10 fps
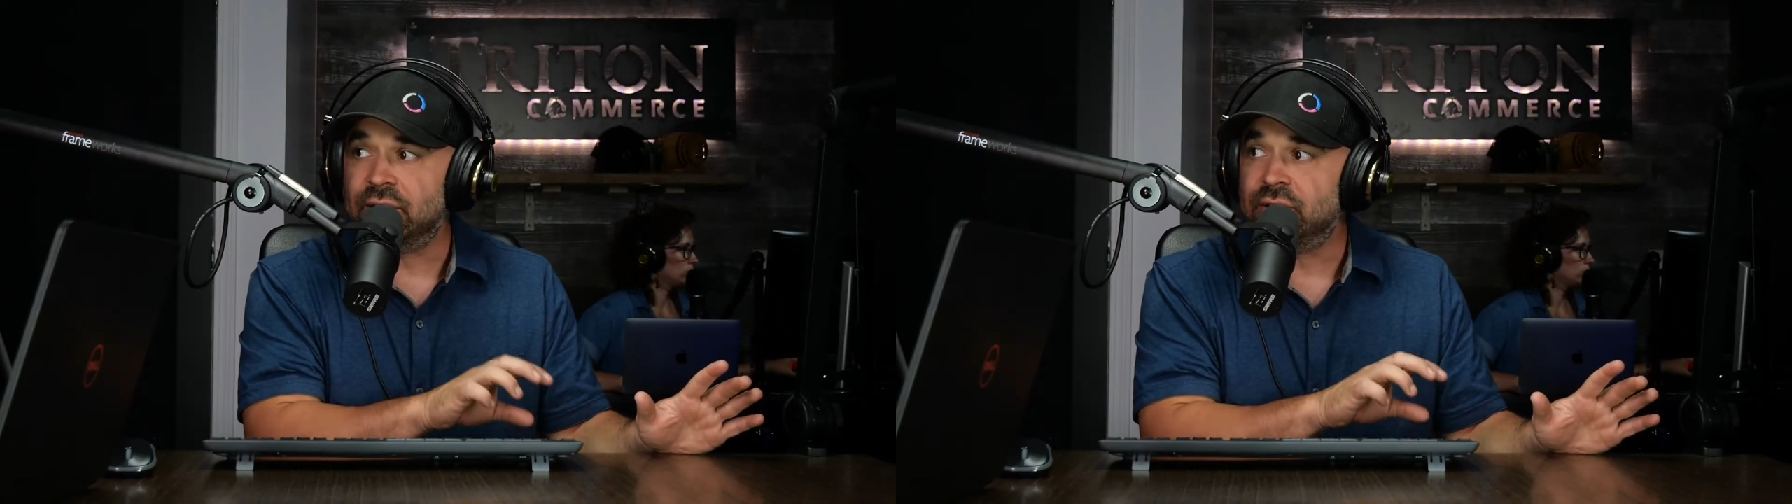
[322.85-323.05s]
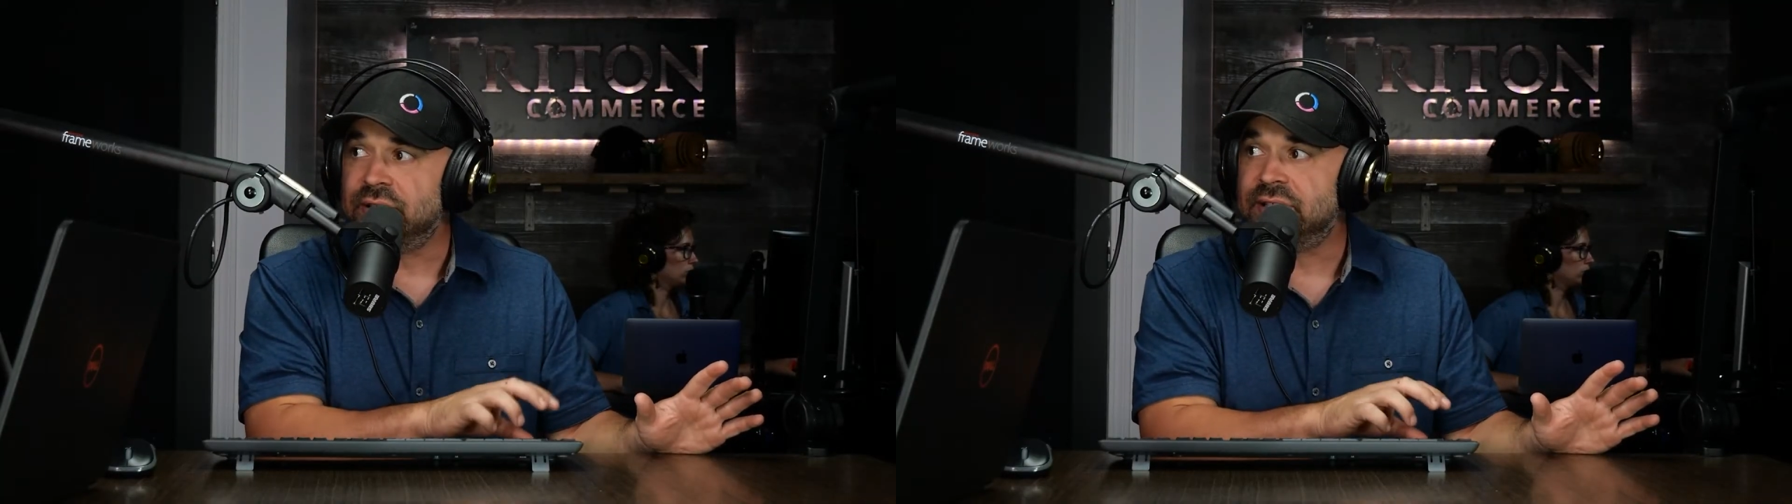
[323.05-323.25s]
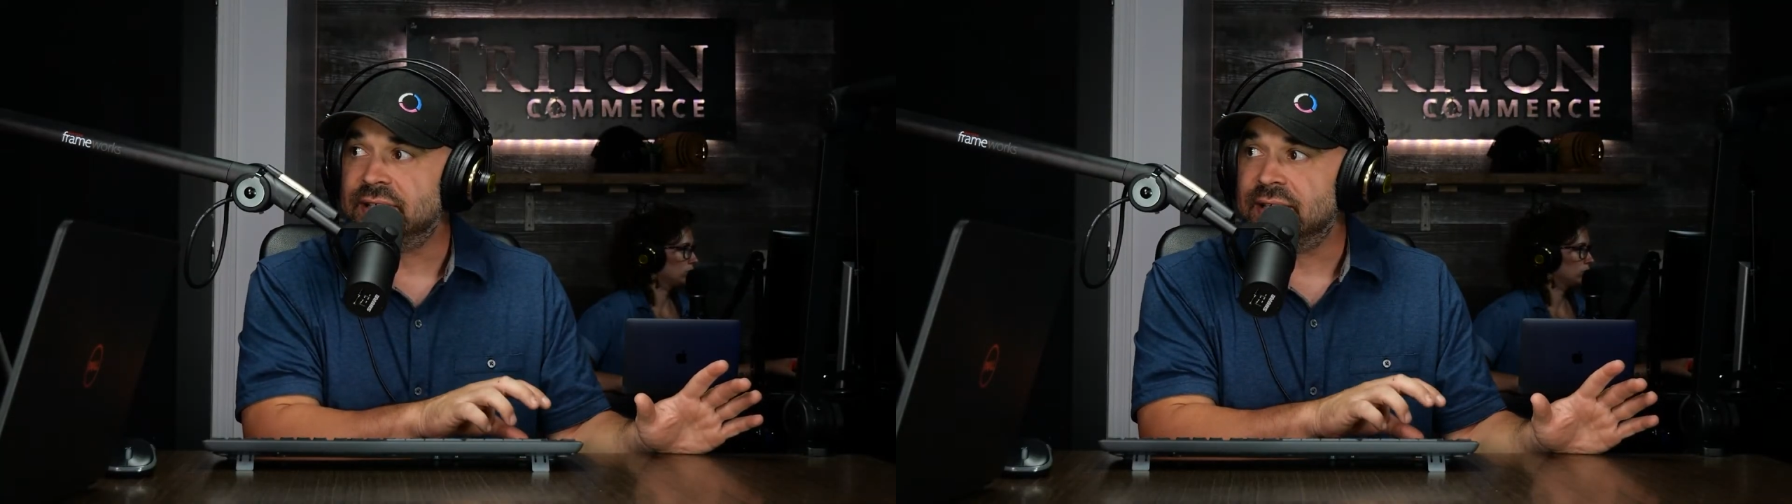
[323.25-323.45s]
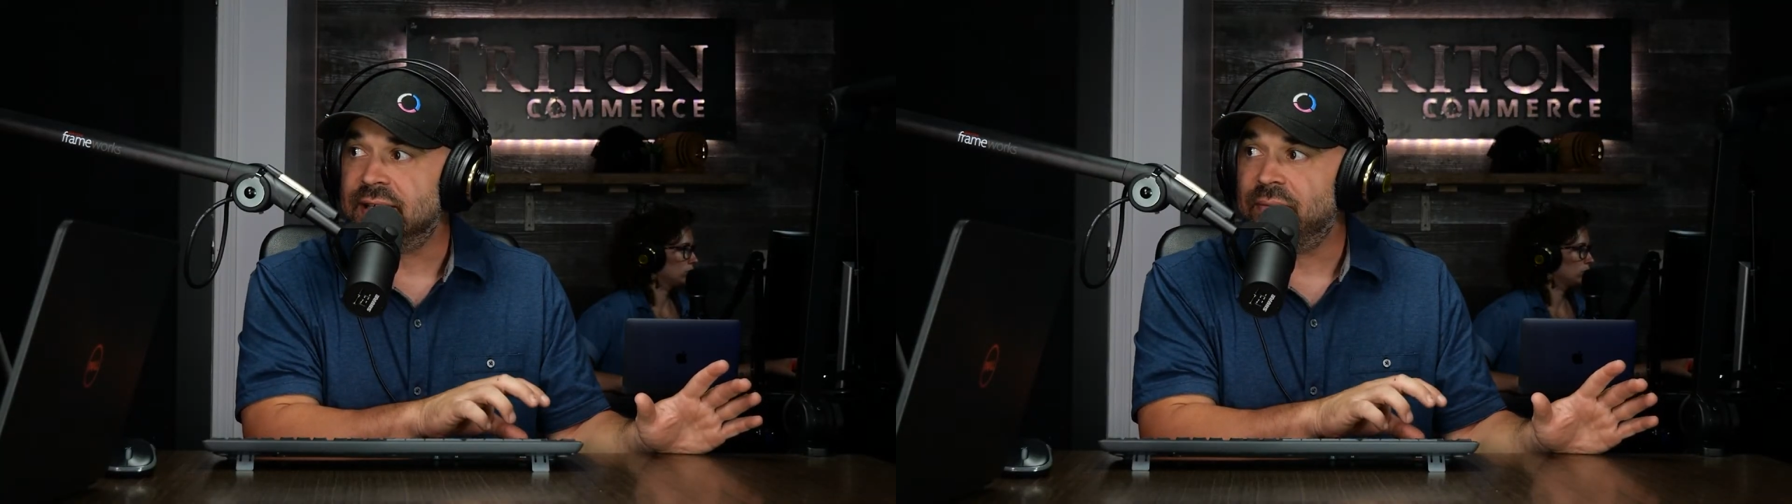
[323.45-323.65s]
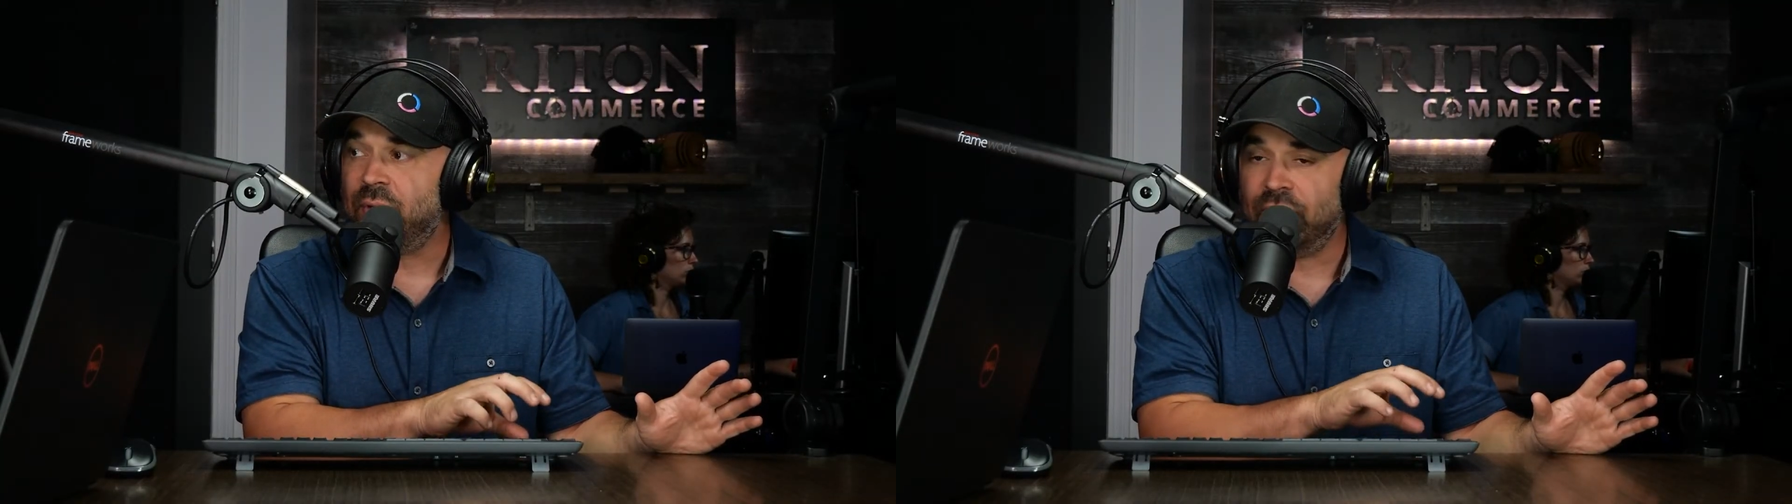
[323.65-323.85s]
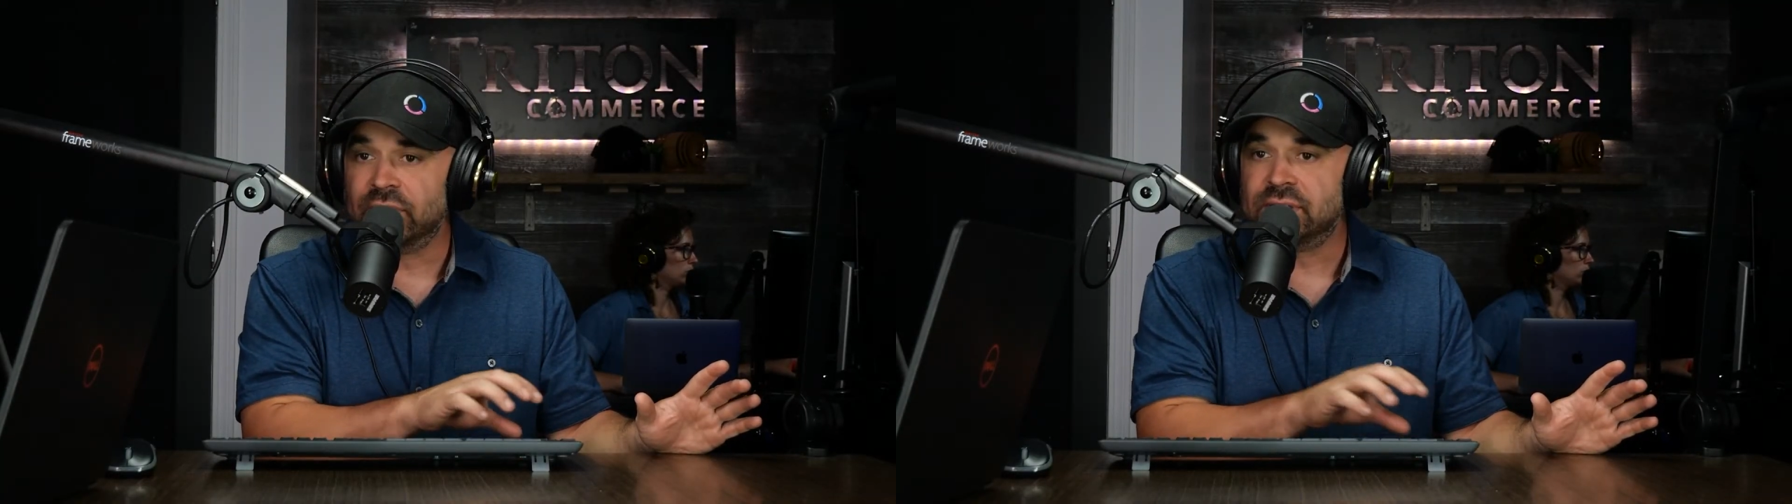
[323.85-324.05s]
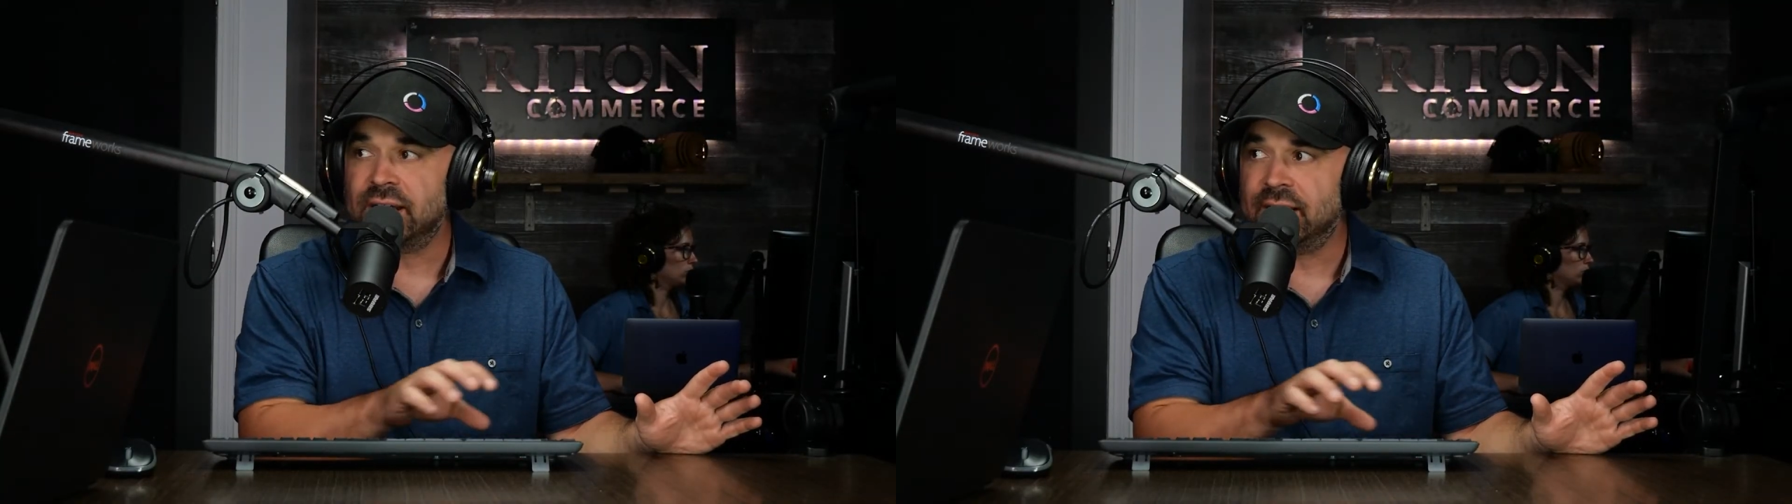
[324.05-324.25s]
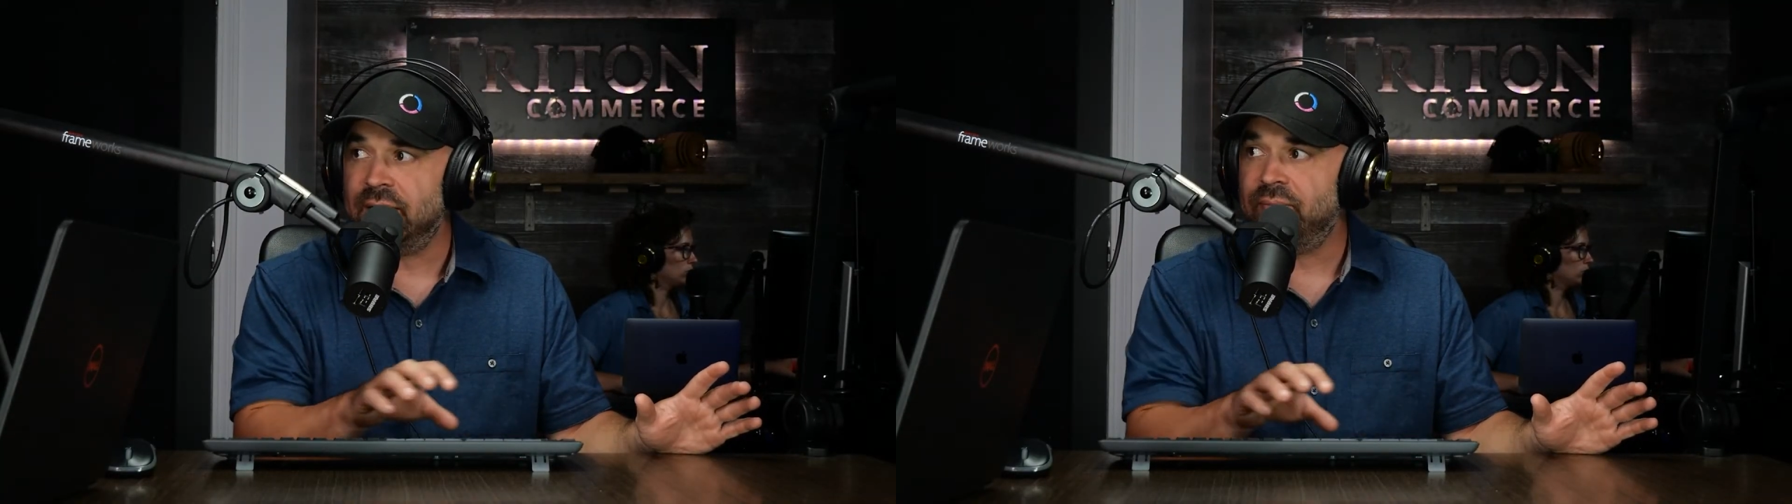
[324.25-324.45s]
could see over
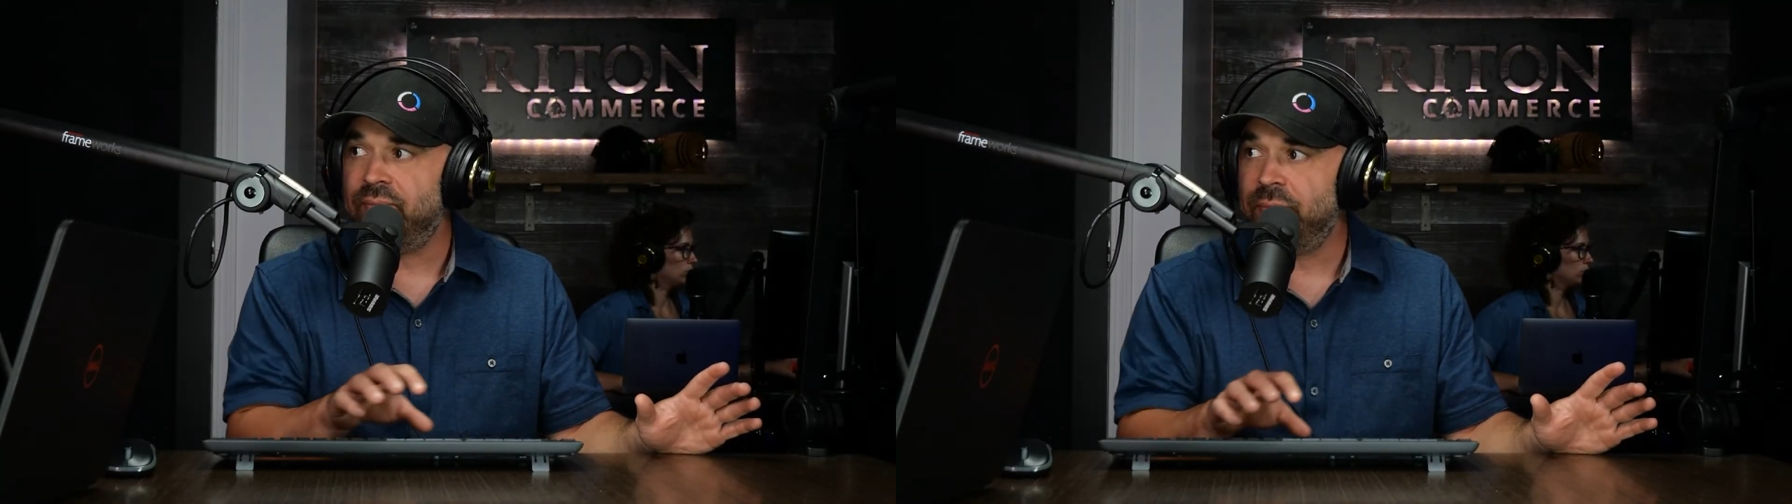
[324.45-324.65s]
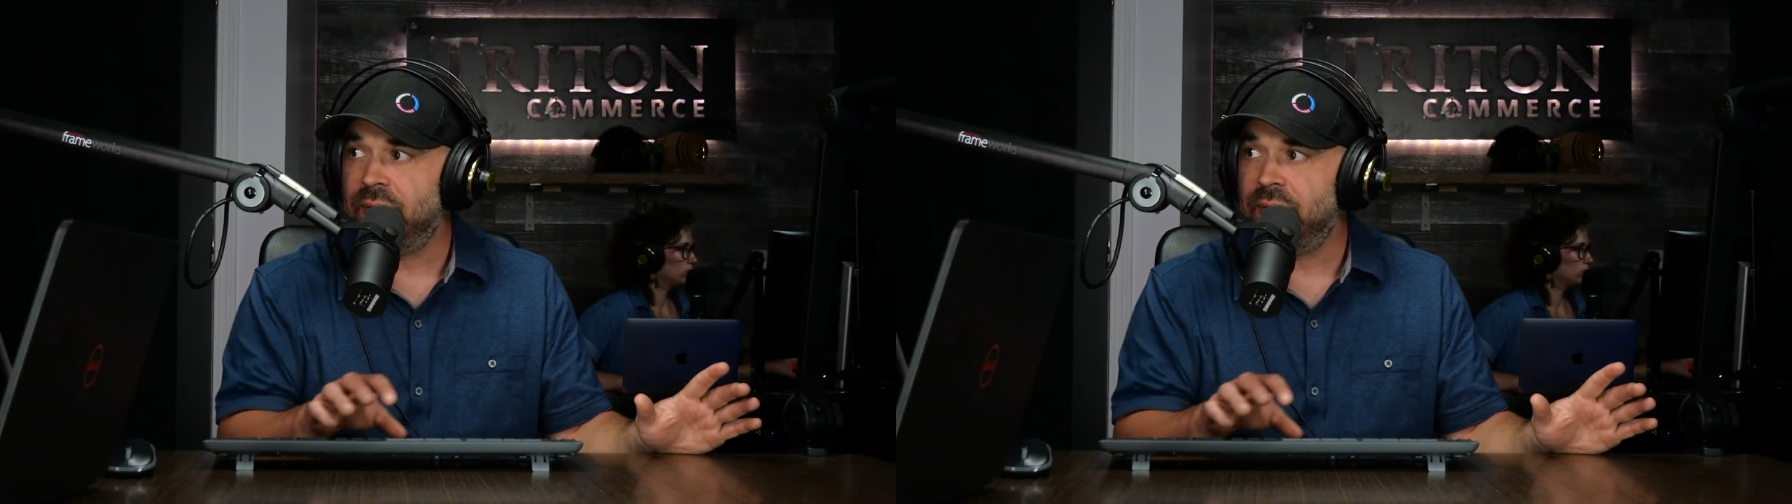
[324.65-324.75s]
time